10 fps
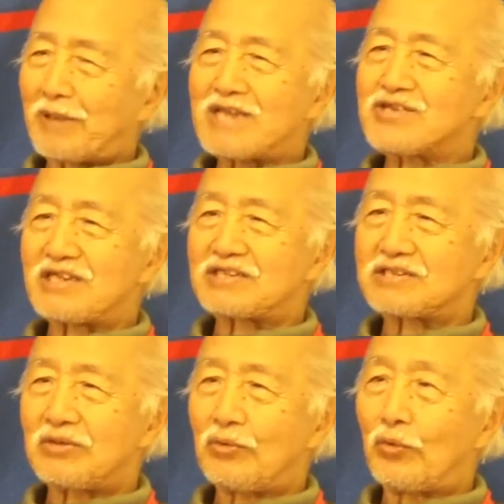Precious
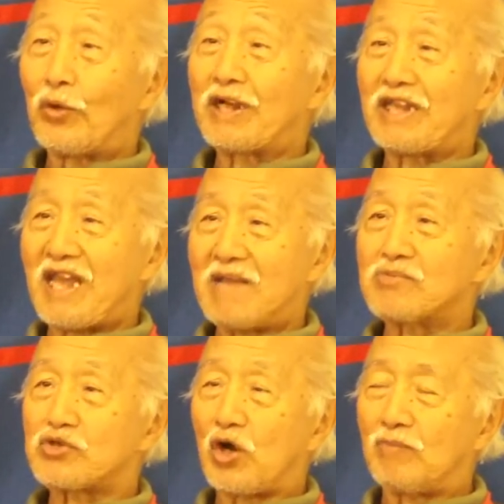were the
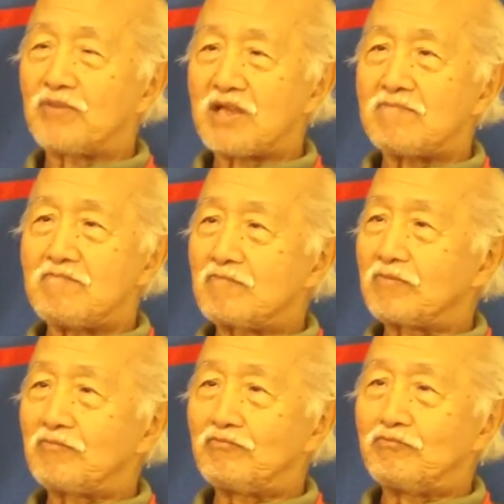names of the
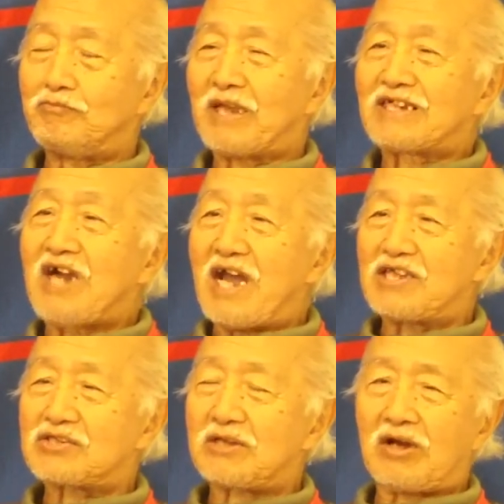big
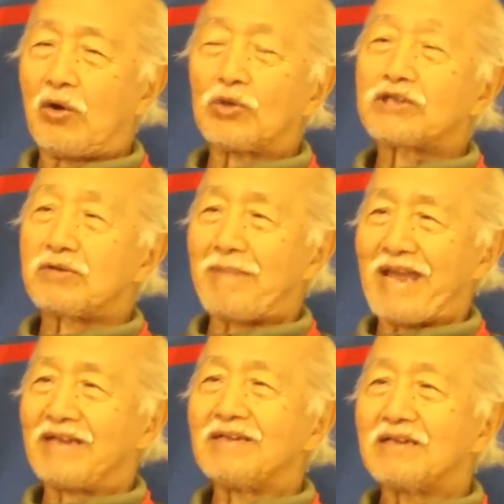guys, uh, older
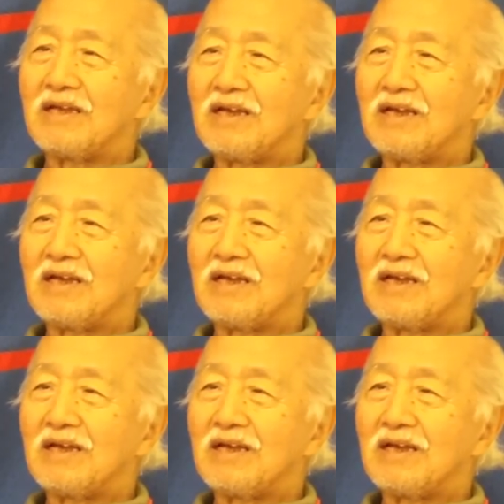men